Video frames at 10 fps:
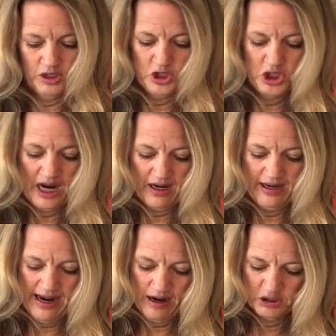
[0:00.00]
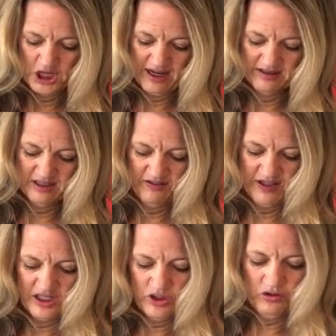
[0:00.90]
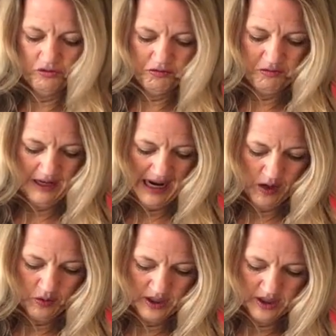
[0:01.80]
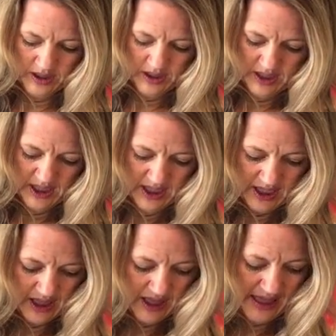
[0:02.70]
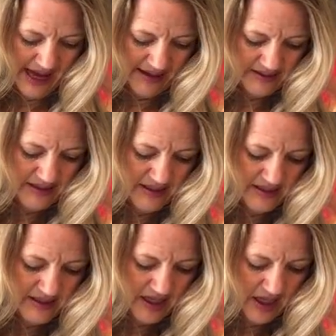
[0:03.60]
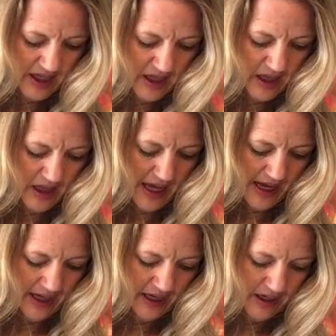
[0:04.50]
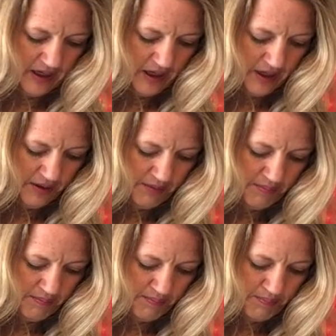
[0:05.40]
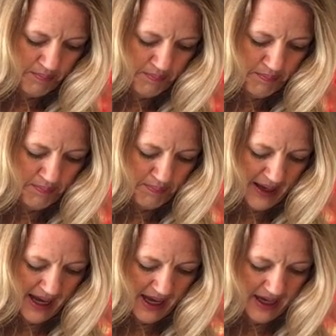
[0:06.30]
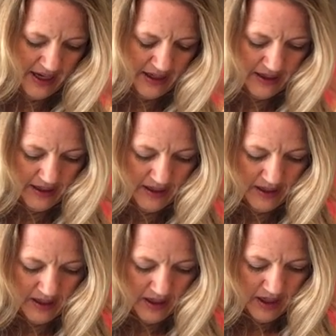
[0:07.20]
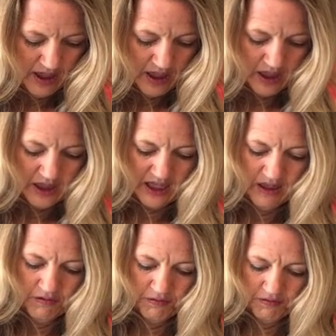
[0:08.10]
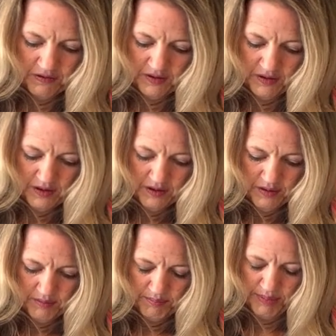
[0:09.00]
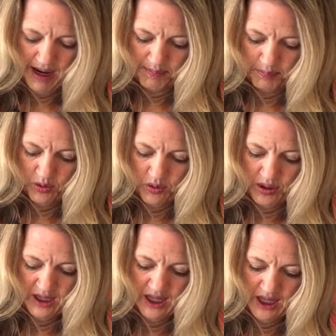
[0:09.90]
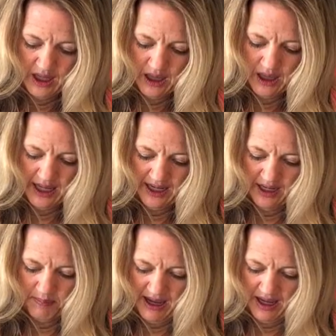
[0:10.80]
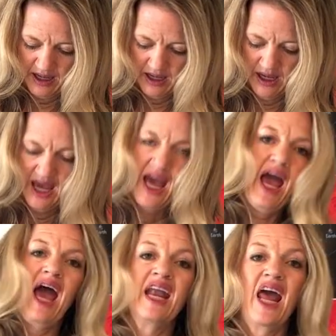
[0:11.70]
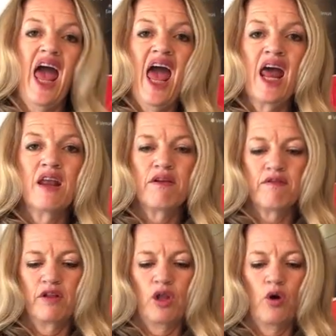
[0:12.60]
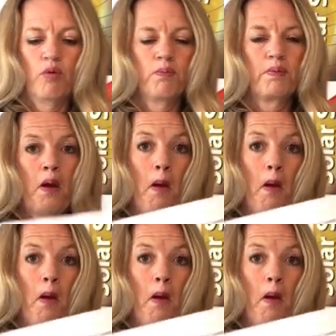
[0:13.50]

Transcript: Check it out. Check and see if they do. Flower, glasses, lion, bed, leaf, popcorn, ladybug, and envelope.